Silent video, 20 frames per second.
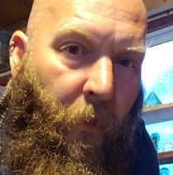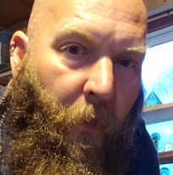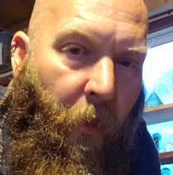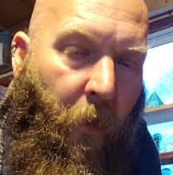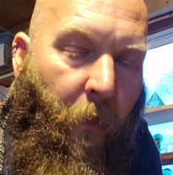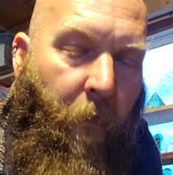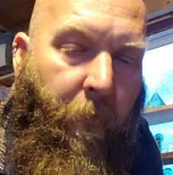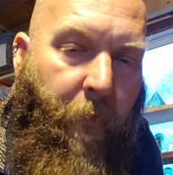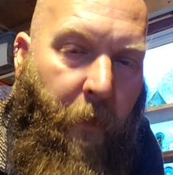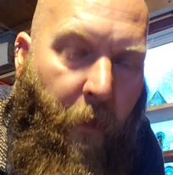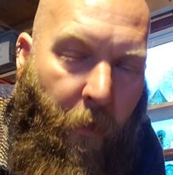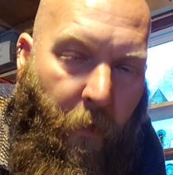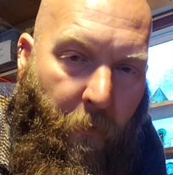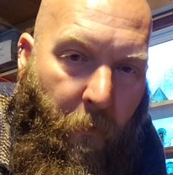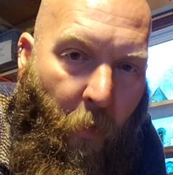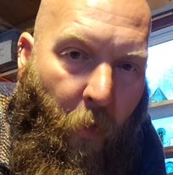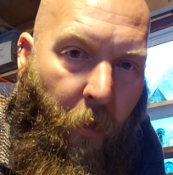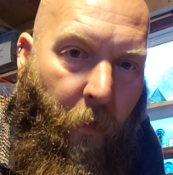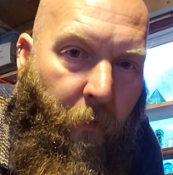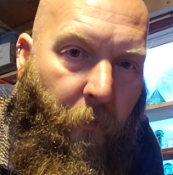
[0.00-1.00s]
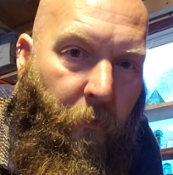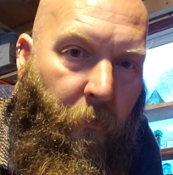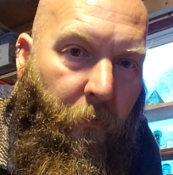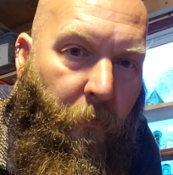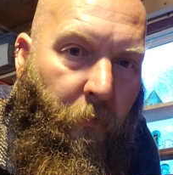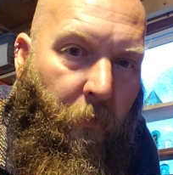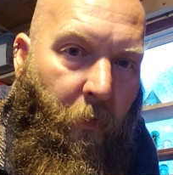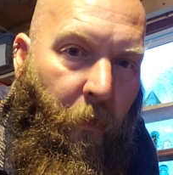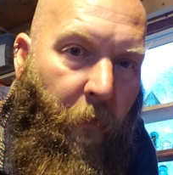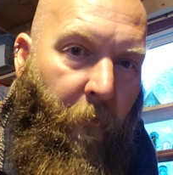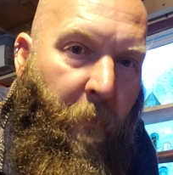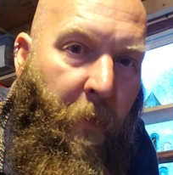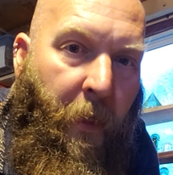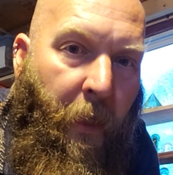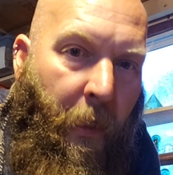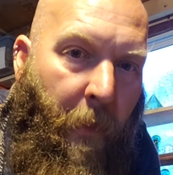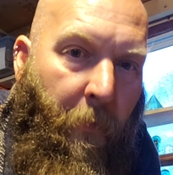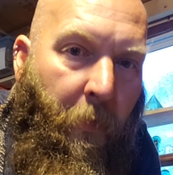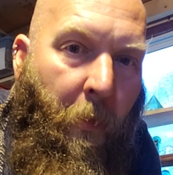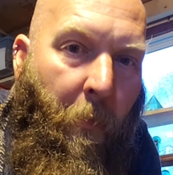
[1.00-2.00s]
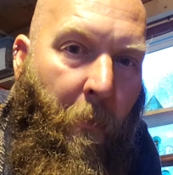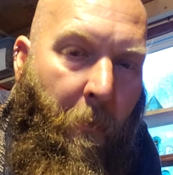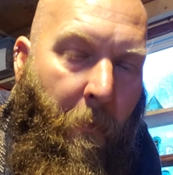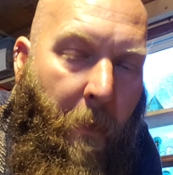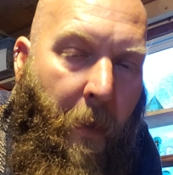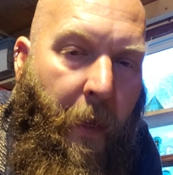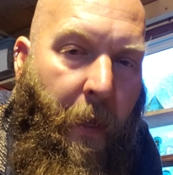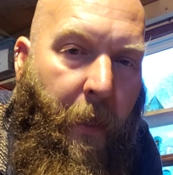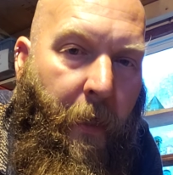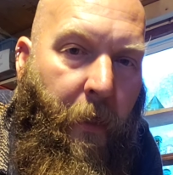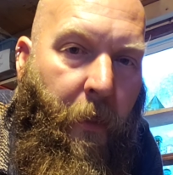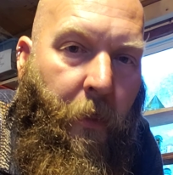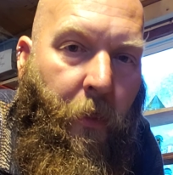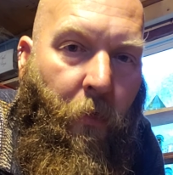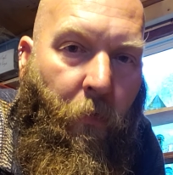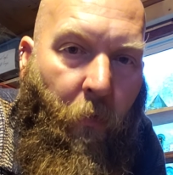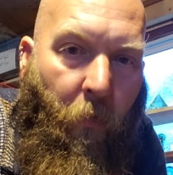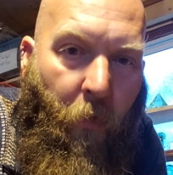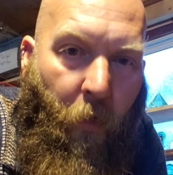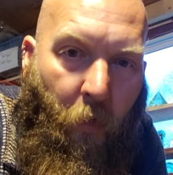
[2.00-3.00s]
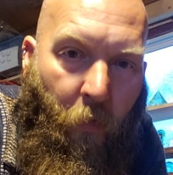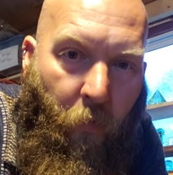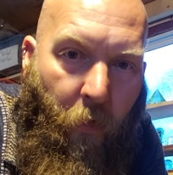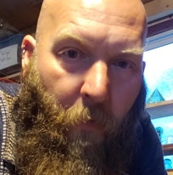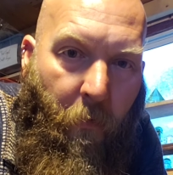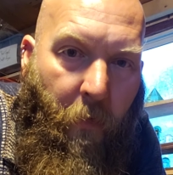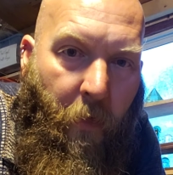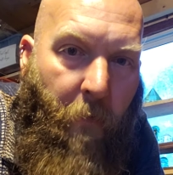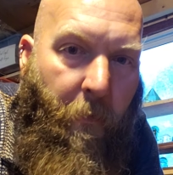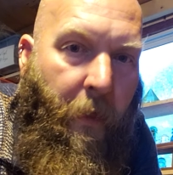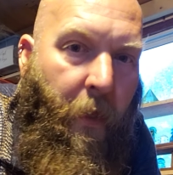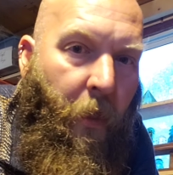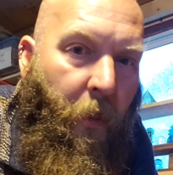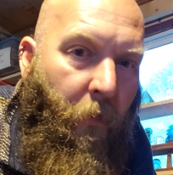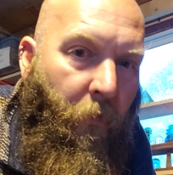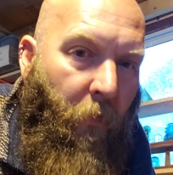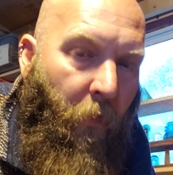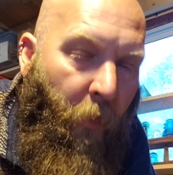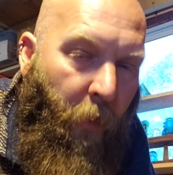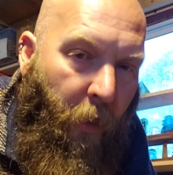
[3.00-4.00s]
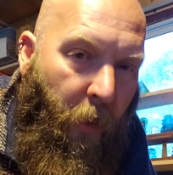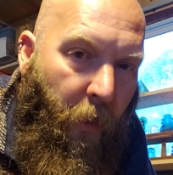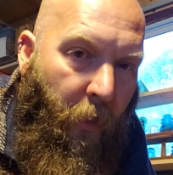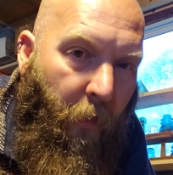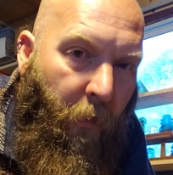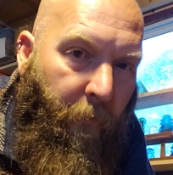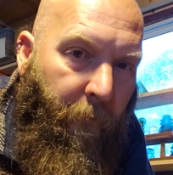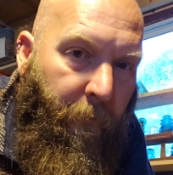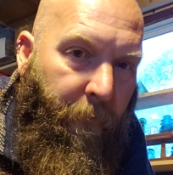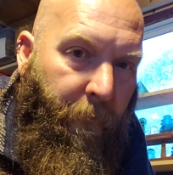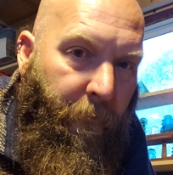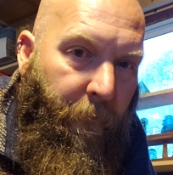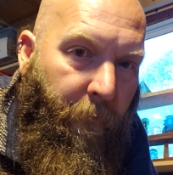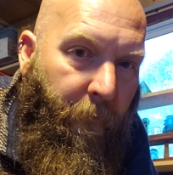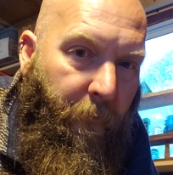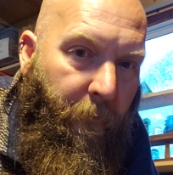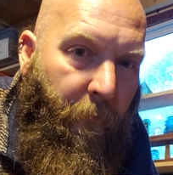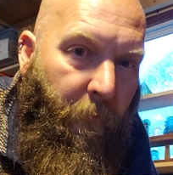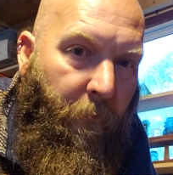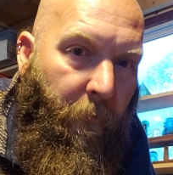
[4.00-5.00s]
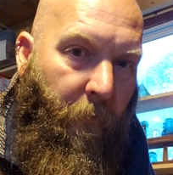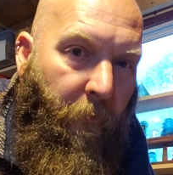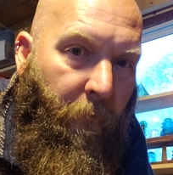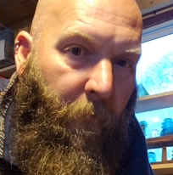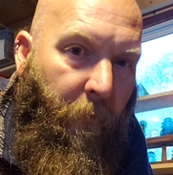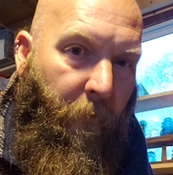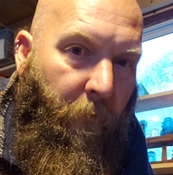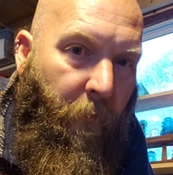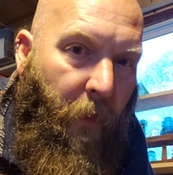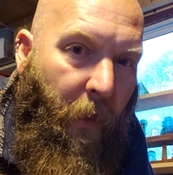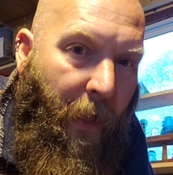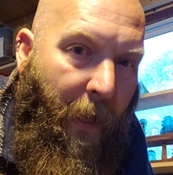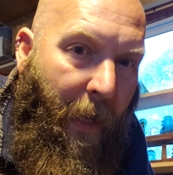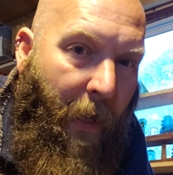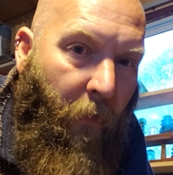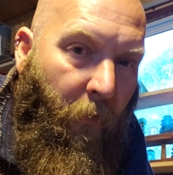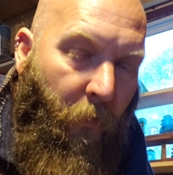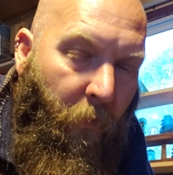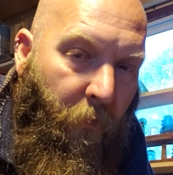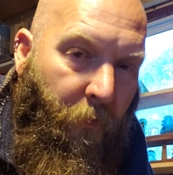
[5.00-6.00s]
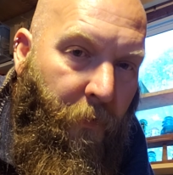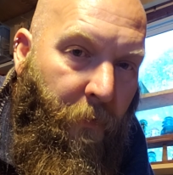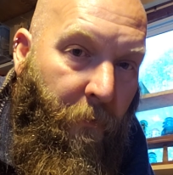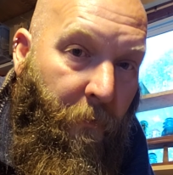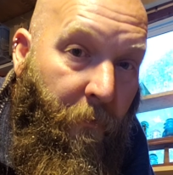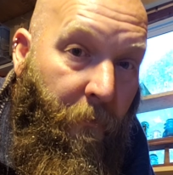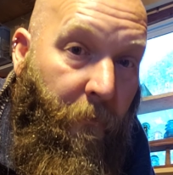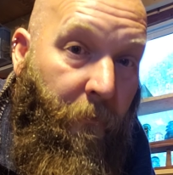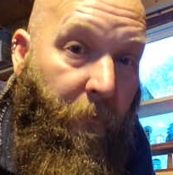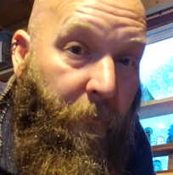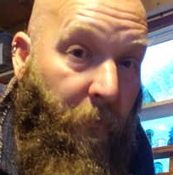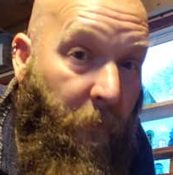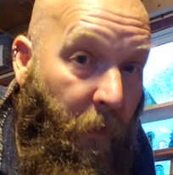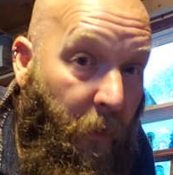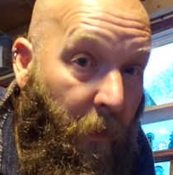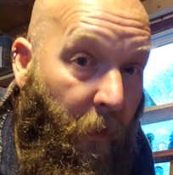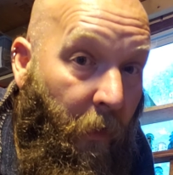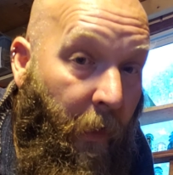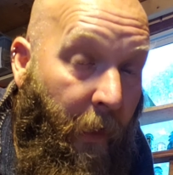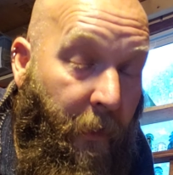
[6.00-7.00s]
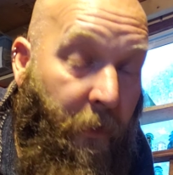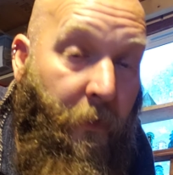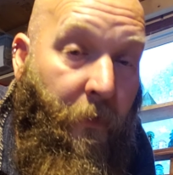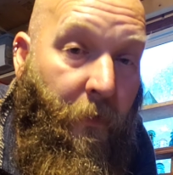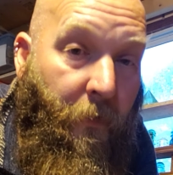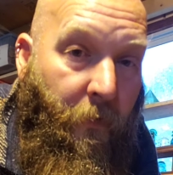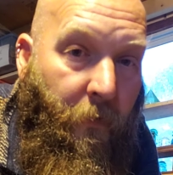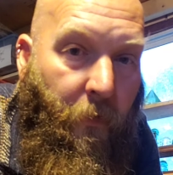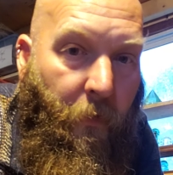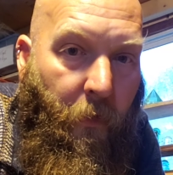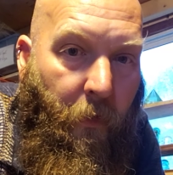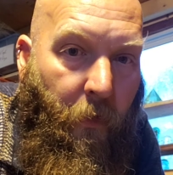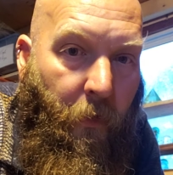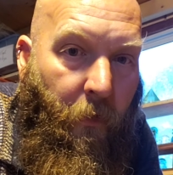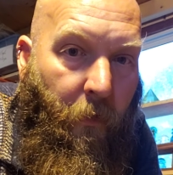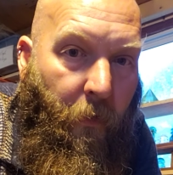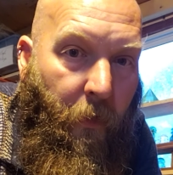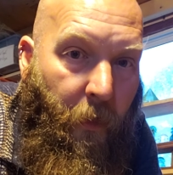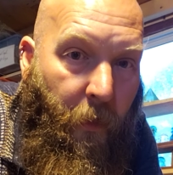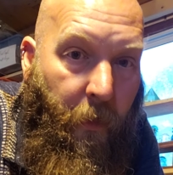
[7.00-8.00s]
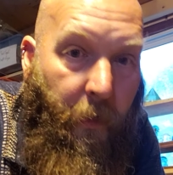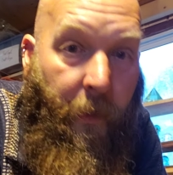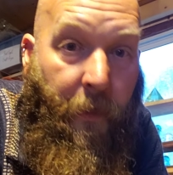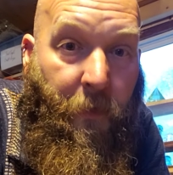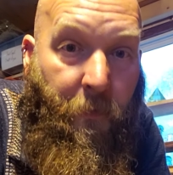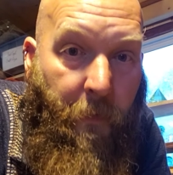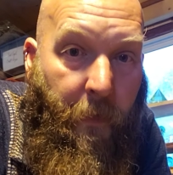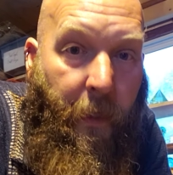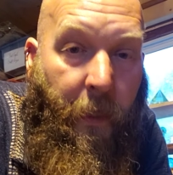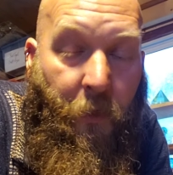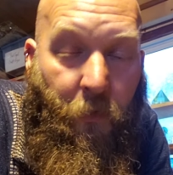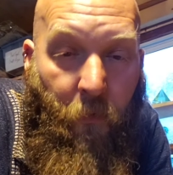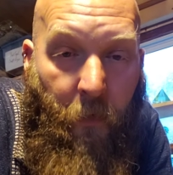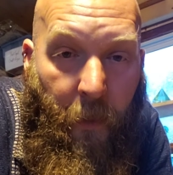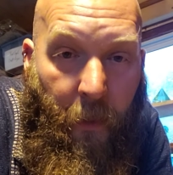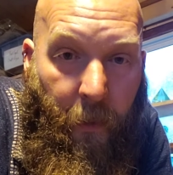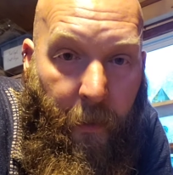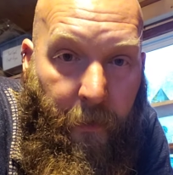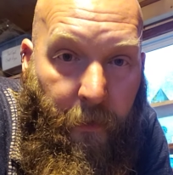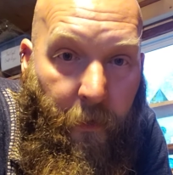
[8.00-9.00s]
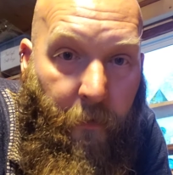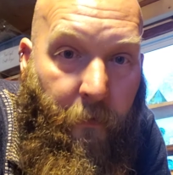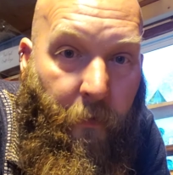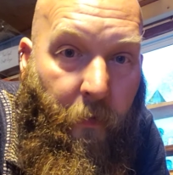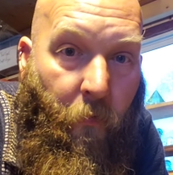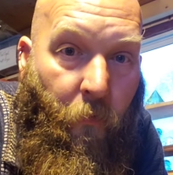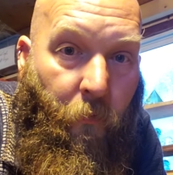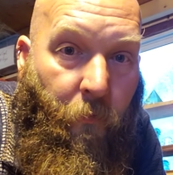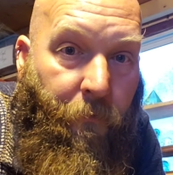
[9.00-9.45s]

of the other part, of being able to make your own equipment, make your own gear, arrows. Yeah, that's me. That's what I like to do.